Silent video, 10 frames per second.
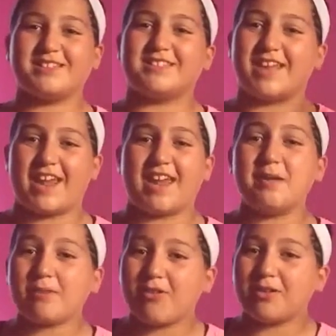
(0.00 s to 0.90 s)
today
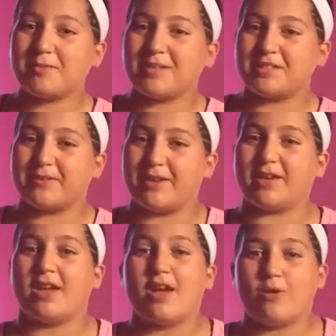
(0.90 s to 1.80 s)
I'm going to be
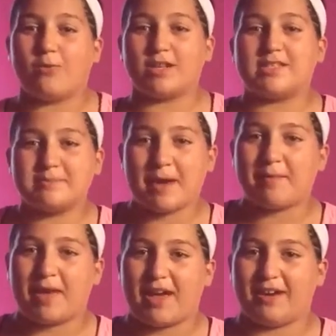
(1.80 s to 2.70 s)
doing what's in my
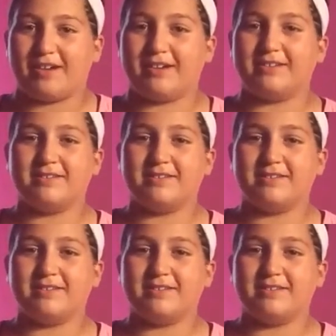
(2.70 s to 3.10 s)
bag.